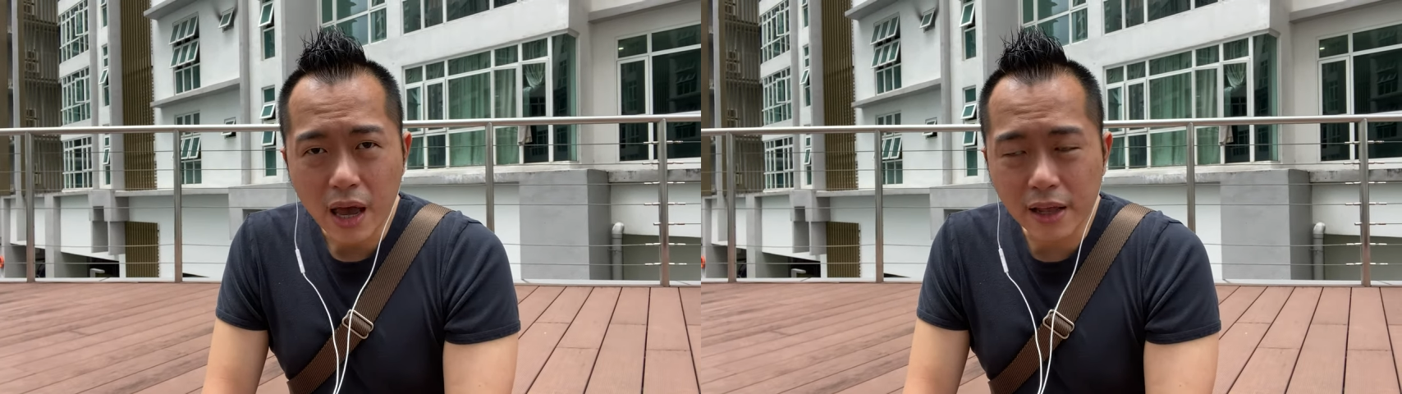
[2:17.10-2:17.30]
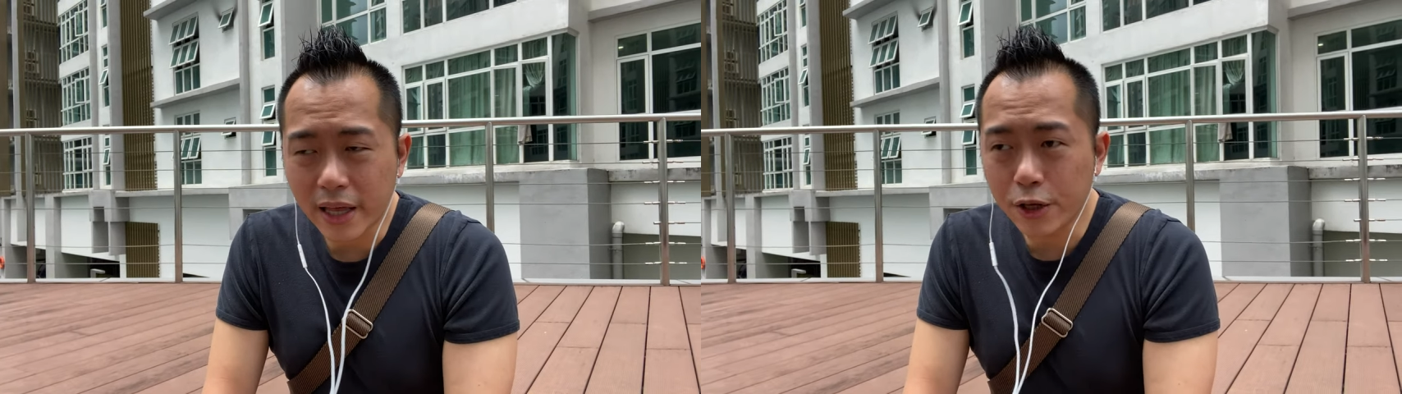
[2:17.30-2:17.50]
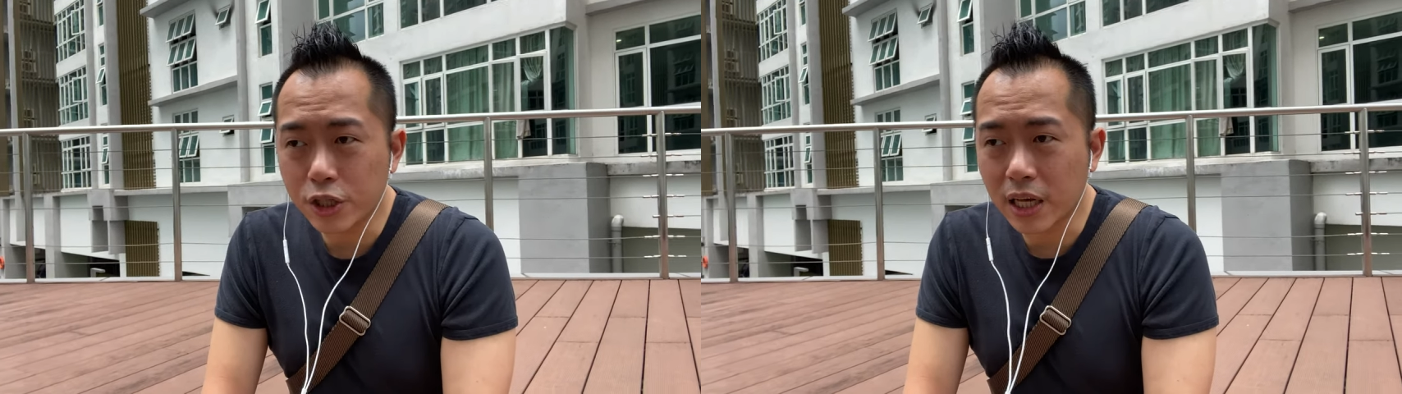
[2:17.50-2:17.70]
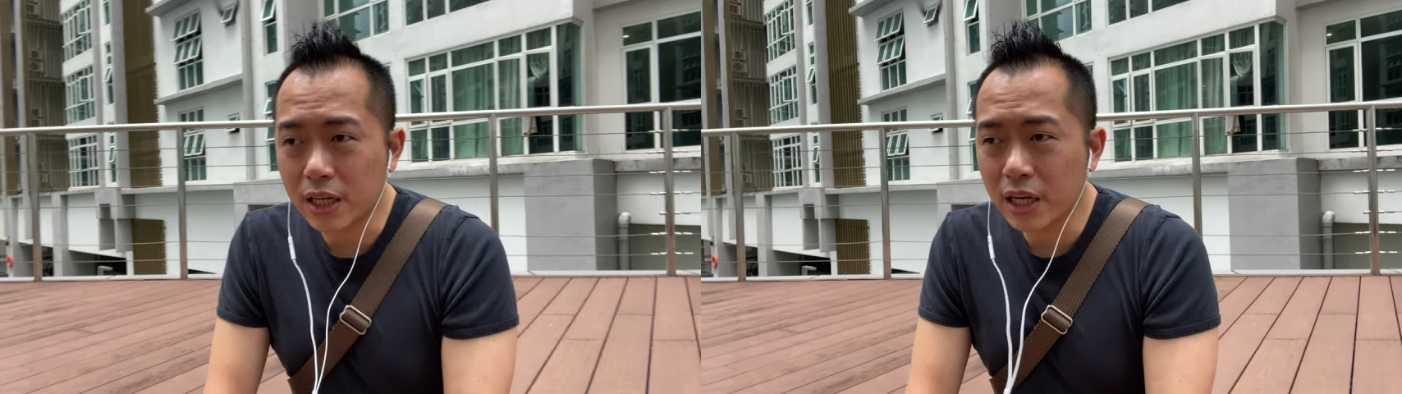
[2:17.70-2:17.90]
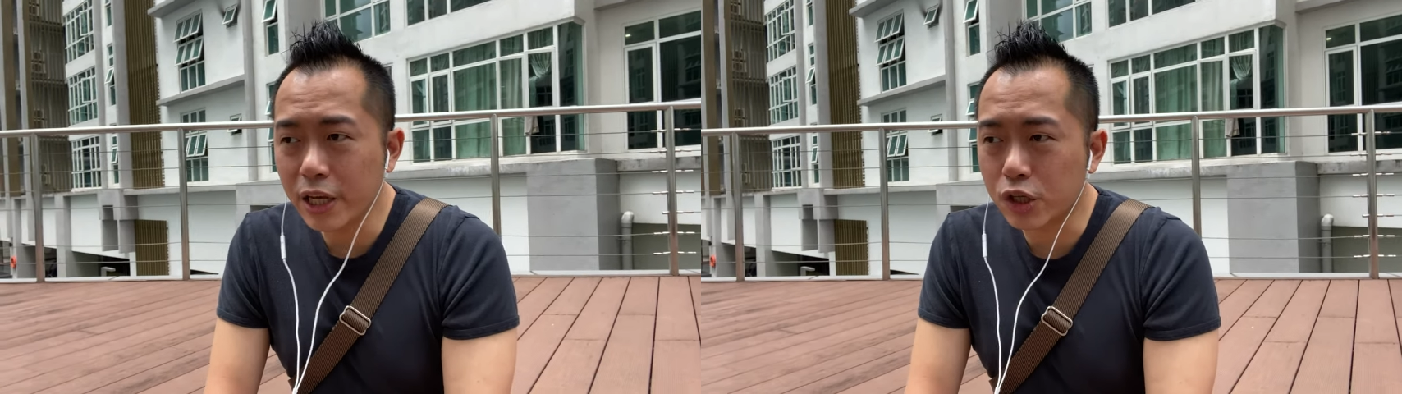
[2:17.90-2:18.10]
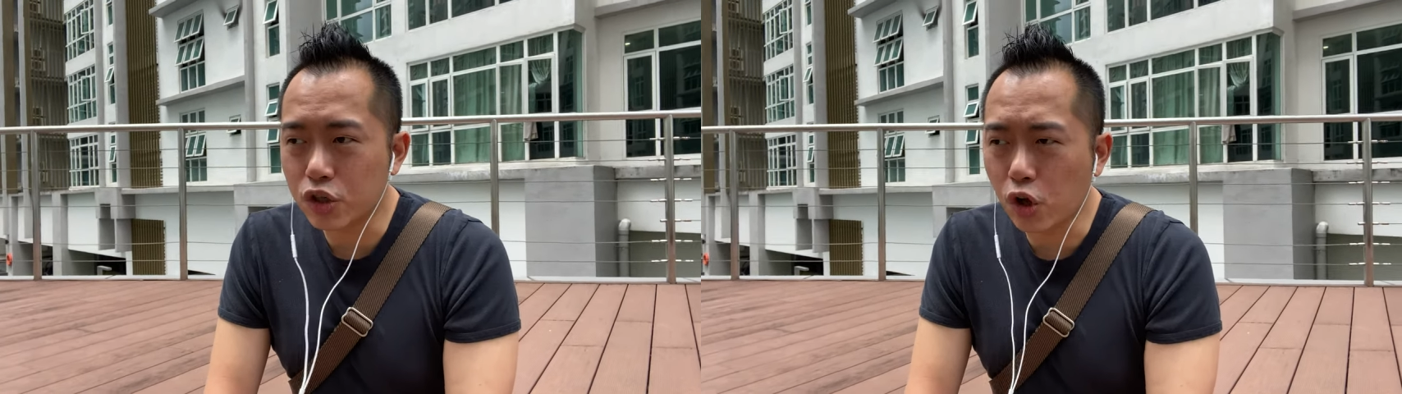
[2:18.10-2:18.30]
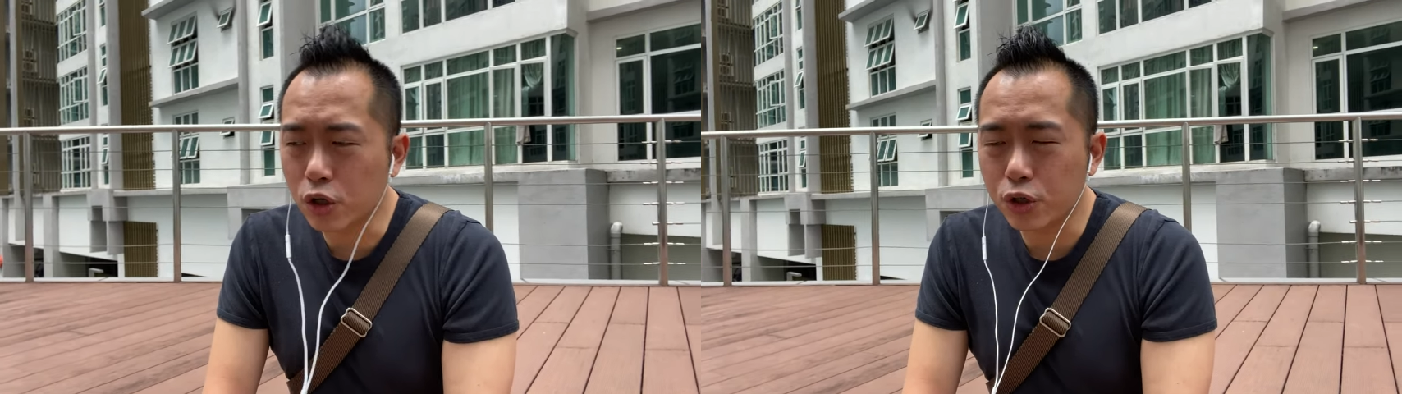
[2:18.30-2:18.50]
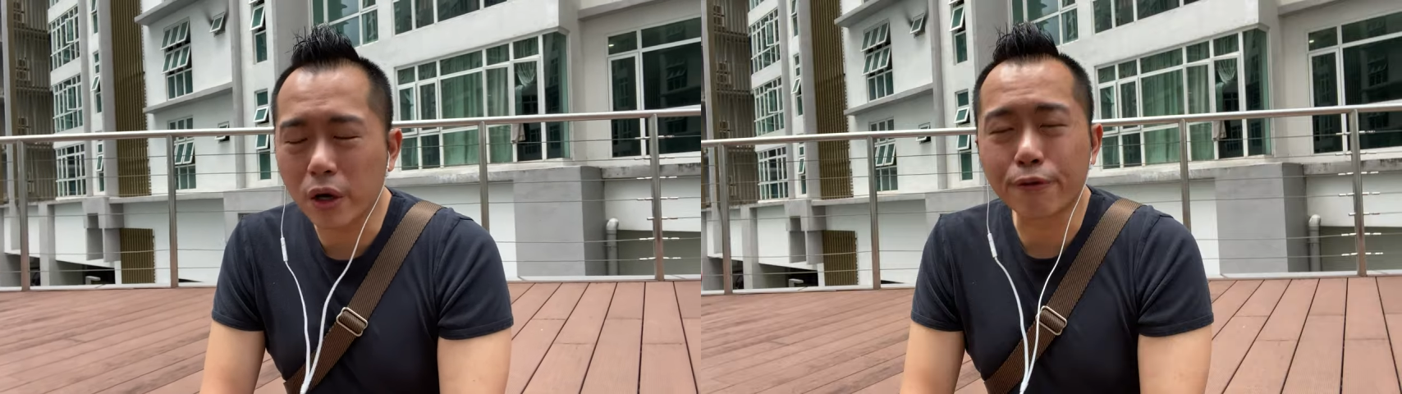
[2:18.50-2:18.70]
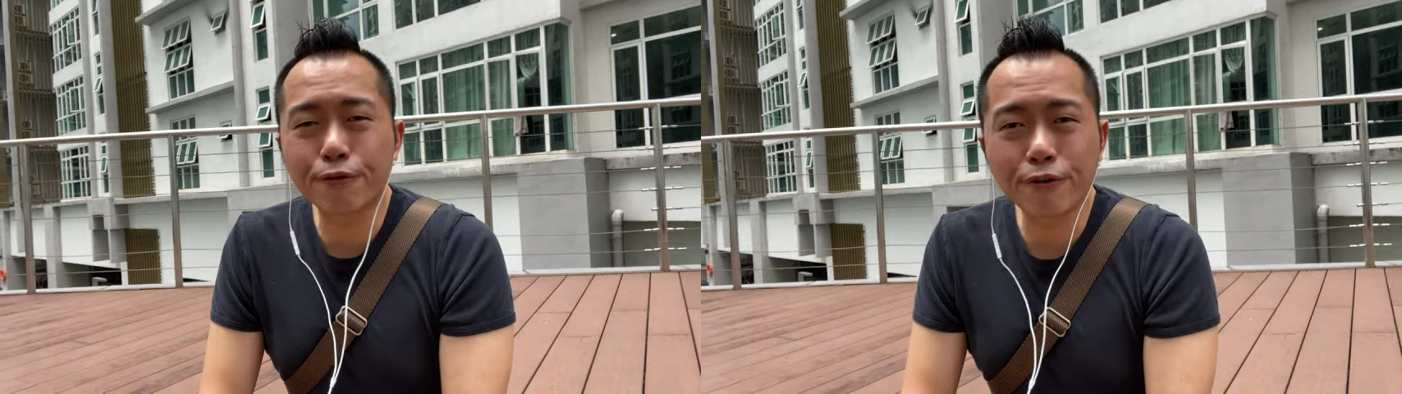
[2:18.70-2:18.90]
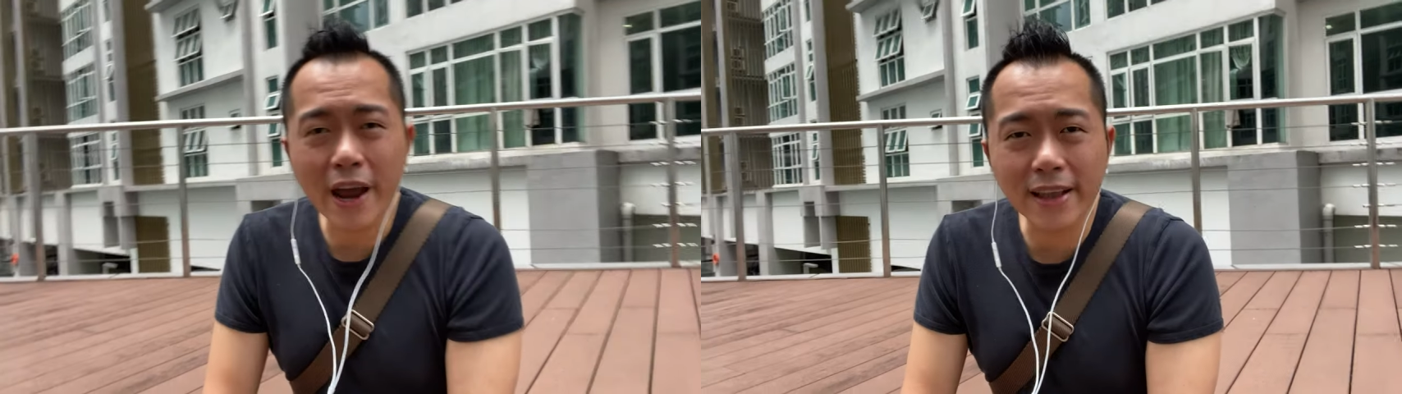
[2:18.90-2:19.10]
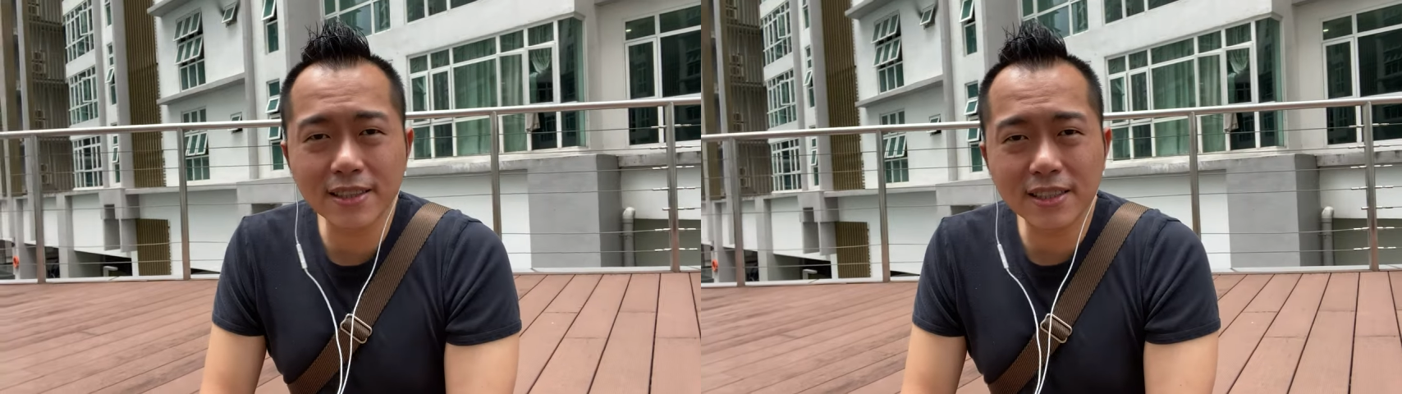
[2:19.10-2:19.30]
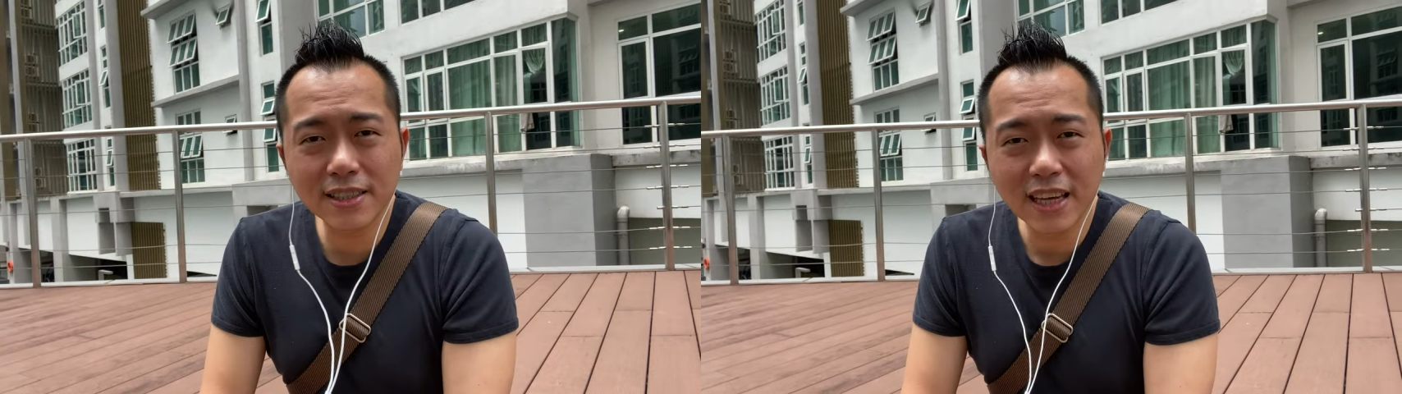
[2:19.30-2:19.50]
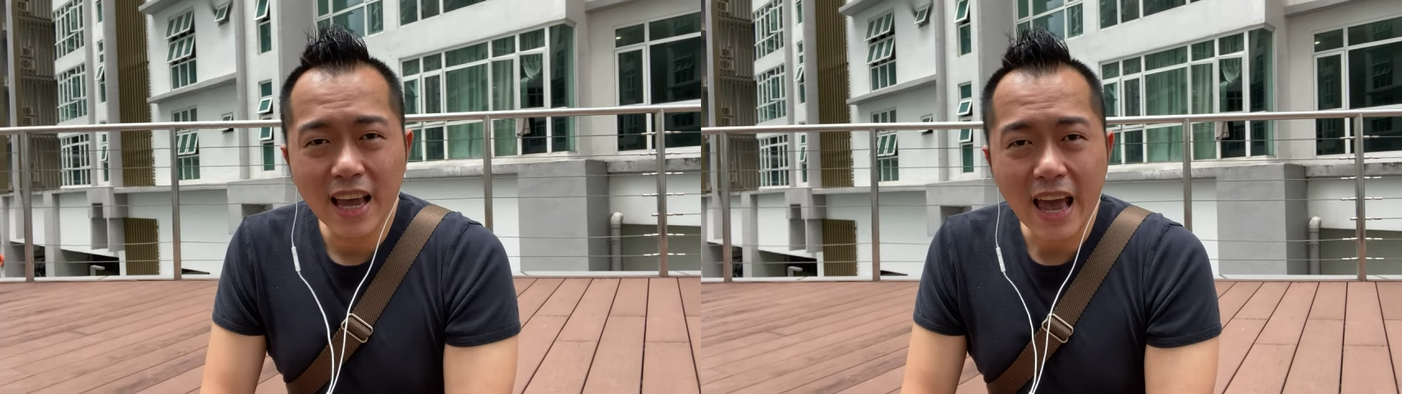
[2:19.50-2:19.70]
and then suddenly you talk to your friends,